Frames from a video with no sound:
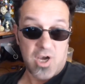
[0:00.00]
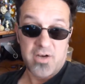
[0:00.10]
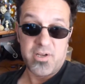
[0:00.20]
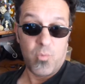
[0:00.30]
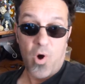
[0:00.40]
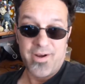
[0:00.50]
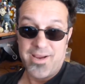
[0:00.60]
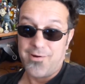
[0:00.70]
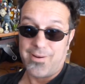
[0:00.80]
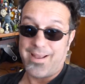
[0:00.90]
gone in one
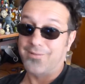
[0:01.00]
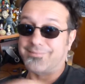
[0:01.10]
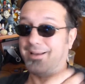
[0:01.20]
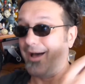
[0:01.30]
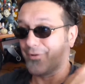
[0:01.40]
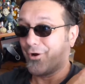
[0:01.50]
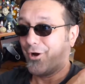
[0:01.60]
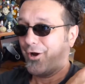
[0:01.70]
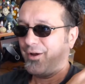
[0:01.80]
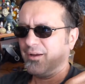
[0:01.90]
ear and out the
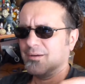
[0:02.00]
other.